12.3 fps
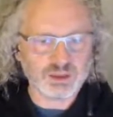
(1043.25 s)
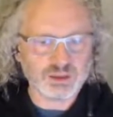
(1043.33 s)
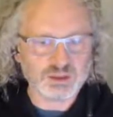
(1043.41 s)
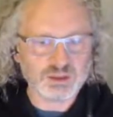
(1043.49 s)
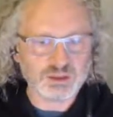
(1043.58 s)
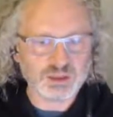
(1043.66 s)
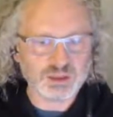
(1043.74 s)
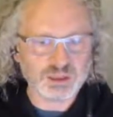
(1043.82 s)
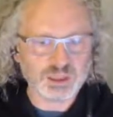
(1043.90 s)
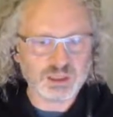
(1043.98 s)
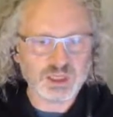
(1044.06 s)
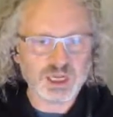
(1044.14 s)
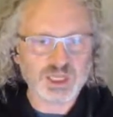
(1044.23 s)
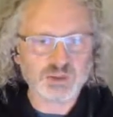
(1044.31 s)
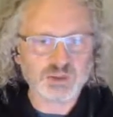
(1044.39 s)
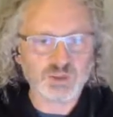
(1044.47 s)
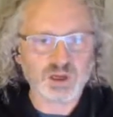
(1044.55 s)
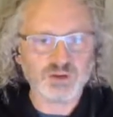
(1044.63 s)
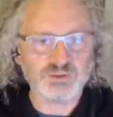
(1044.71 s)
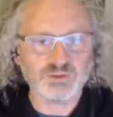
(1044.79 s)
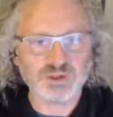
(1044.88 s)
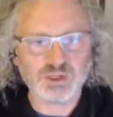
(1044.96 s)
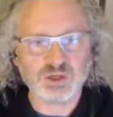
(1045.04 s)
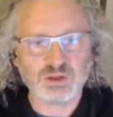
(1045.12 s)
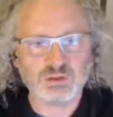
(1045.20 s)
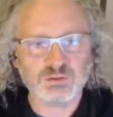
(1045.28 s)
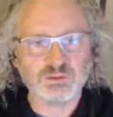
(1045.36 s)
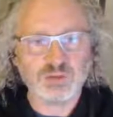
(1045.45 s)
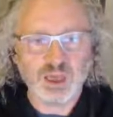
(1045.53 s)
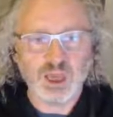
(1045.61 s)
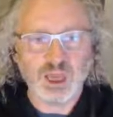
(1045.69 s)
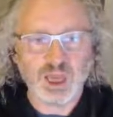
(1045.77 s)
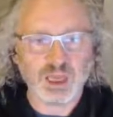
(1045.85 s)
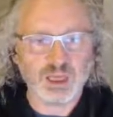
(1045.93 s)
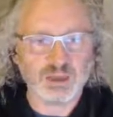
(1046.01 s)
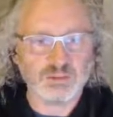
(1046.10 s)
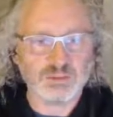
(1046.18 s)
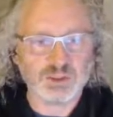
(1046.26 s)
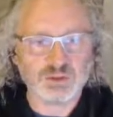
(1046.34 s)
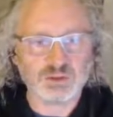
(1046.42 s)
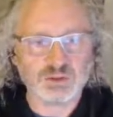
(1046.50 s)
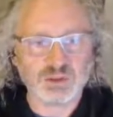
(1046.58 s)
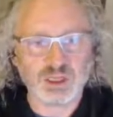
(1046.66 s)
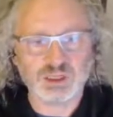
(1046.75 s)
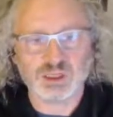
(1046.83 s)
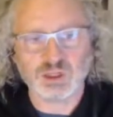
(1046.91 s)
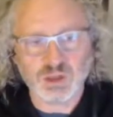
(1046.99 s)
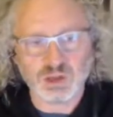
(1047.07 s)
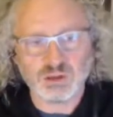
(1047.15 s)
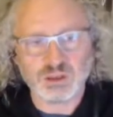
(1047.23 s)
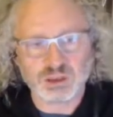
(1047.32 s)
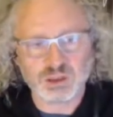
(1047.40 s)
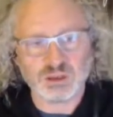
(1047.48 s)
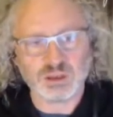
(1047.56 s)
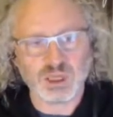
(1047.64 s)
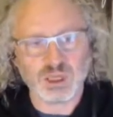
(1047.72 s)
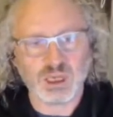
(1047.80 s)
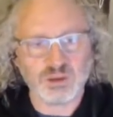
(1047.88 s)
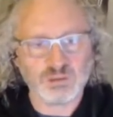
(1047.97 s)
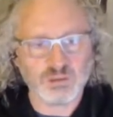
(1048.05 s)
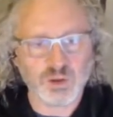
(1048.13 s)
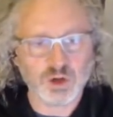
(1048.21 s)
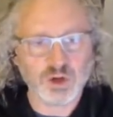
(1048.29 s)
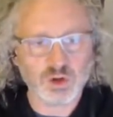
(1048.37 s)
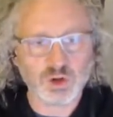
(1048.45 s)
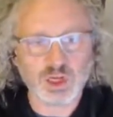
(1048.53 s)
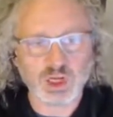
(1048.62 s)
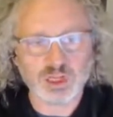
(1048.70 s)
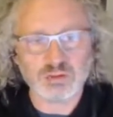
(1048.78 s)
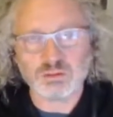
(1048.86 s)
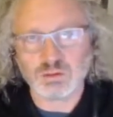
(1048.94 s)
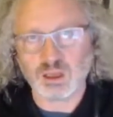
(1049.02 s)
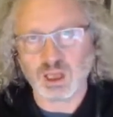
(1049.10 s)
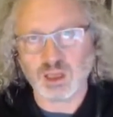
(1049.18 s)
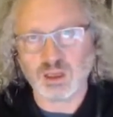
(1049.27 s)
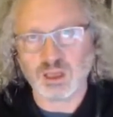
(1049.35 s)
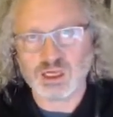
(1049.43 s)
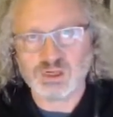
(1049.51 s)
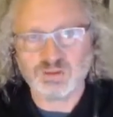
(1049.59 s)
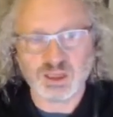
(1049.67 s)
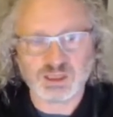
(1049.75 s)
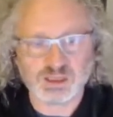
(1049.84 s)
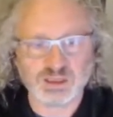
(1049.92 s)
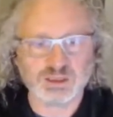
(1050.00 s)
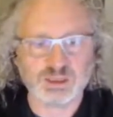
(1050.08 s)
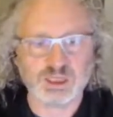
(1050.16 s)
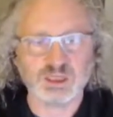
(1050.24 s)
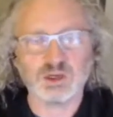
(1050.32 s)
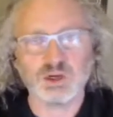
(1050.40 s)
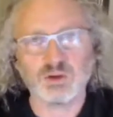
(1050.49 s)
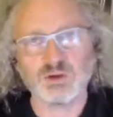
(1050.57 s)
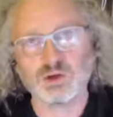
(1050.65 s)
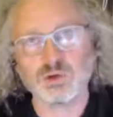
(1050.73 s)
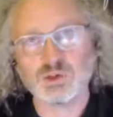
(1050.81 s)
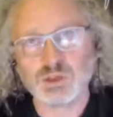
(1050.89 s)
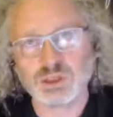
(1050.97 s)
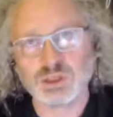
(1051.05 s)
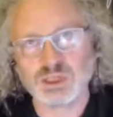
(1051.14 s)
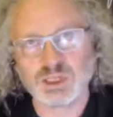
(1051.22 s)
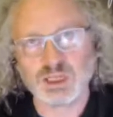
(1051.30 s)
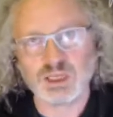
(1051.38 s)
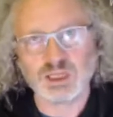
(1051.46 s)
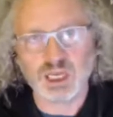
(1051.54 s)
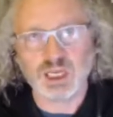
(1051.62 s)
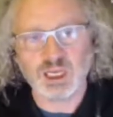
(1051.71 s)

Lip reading: You can see the next one, Physium, digital science. So these are modern-looking interfaces, and you can also see that